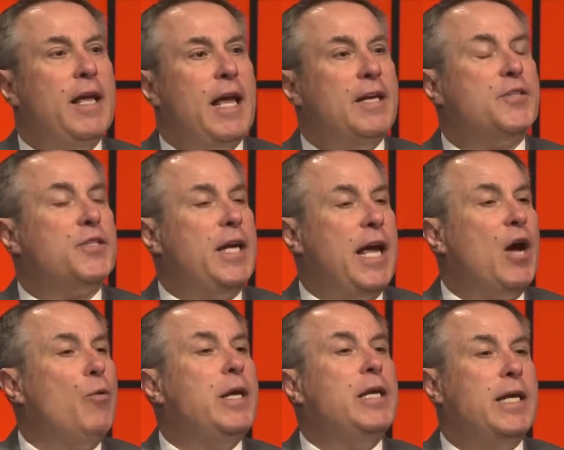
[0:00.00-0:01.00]
and see how
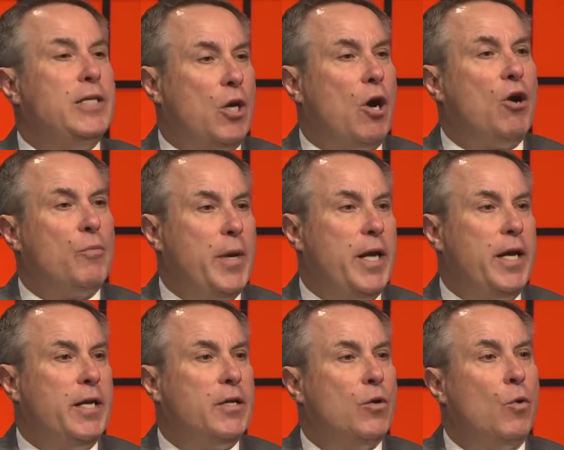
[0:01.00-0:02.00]
we need to augment
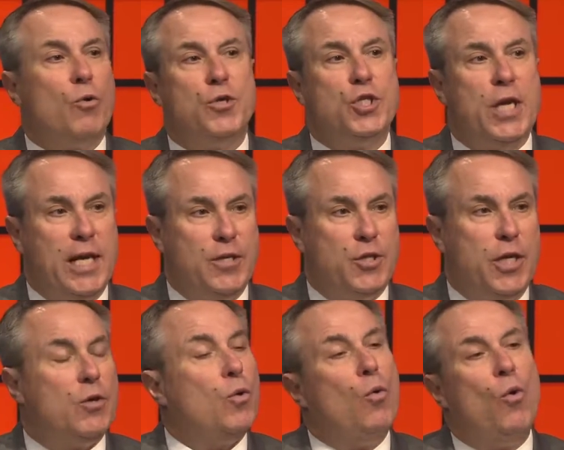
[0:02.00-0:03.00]
it or change
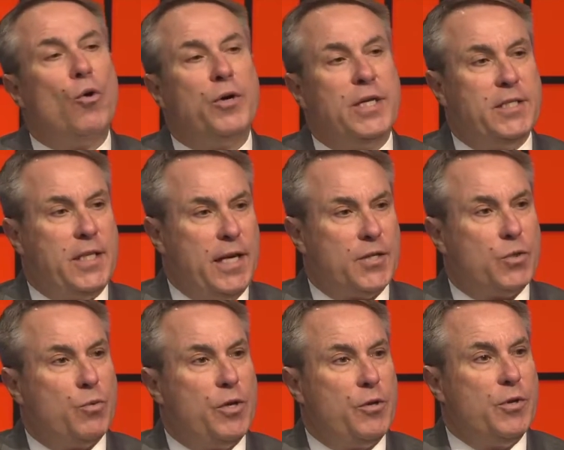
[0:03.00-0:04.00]
it, or to test
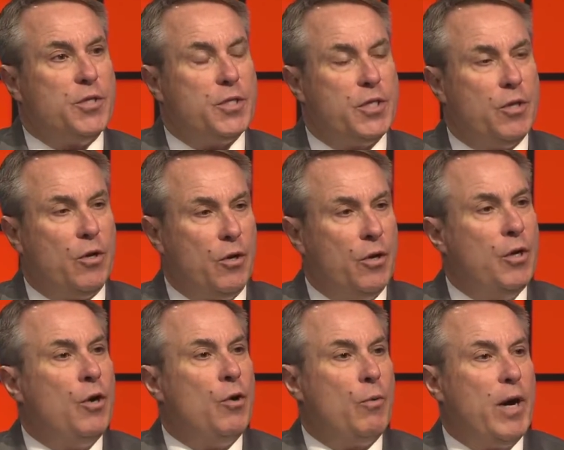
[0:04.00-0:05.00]
whether it's still
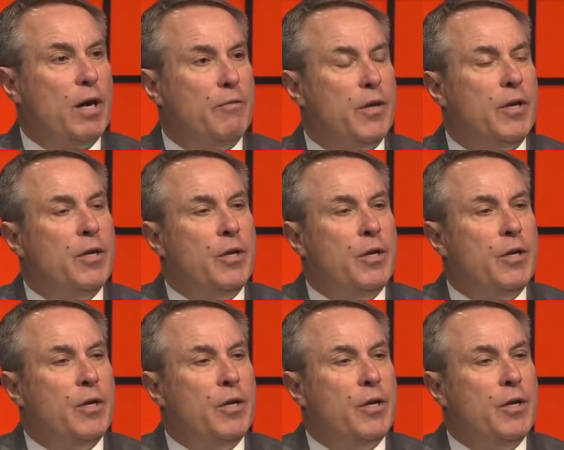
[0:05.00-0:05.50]
relevant.